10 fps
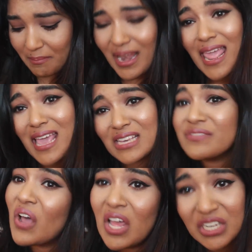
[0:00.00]
leg is
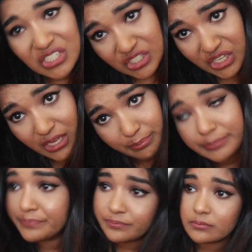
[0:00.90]
falling asleep.
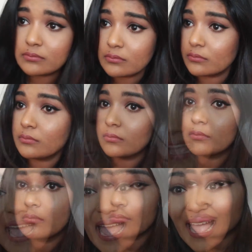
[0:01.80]

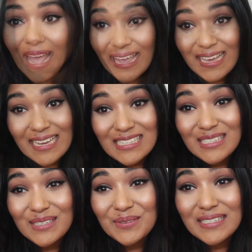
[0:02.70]
Hey guys,
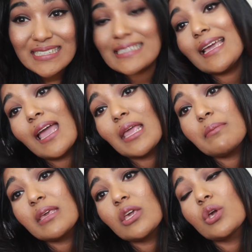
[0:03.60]
so today I
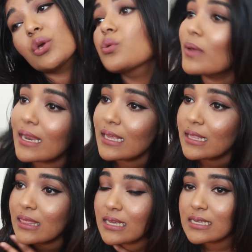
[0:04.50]
am here
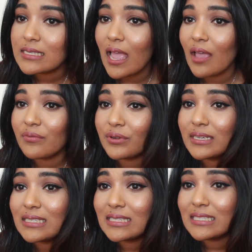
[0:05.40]
creating this
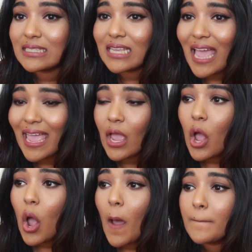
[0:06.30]
everyday,
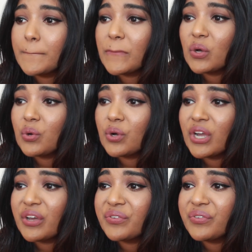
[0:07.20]
more
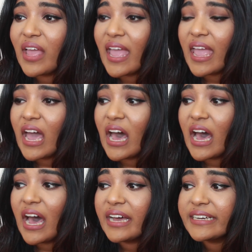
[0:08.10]
of
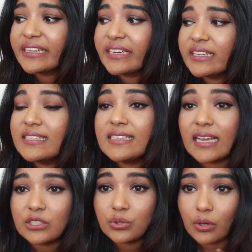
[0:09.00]
a
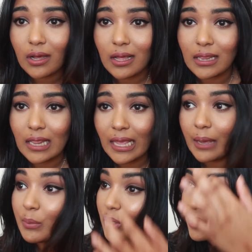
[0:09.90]
natural
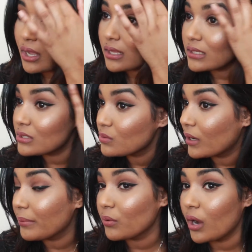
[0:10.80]
glam look. This is what
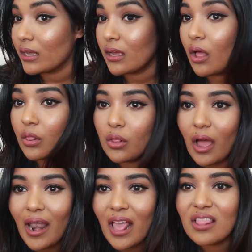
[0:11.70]
I've been rocking a
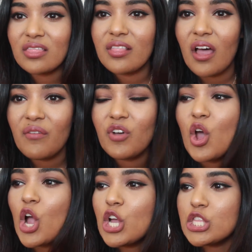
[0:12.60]
lot. I love
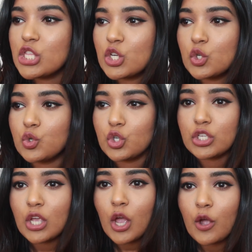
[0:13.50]
those
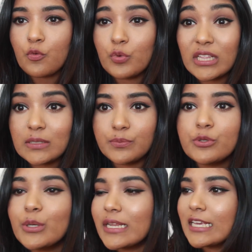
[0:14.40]
just really
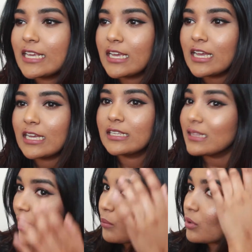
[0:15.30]
pretty,
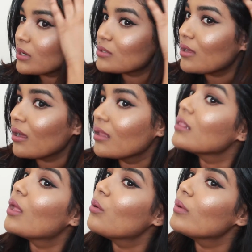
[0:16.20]
glamorous,
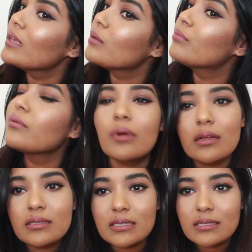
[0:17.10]
glowy,
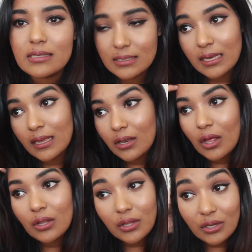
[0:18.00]
bronzy
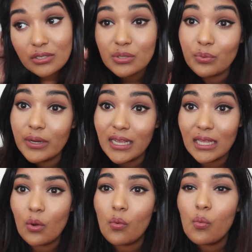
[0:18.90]
skin looks.
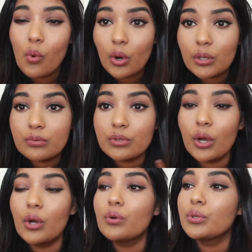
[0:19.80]
Really warm
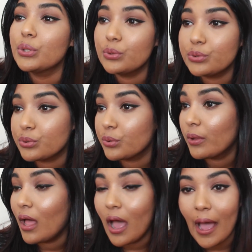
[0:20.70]
tone,
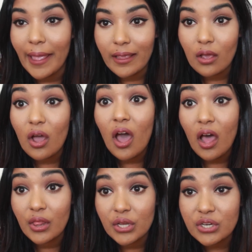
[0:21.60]
neutral eye
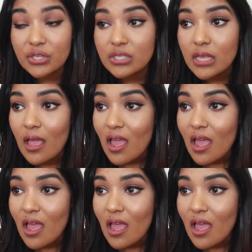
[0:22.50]
colors.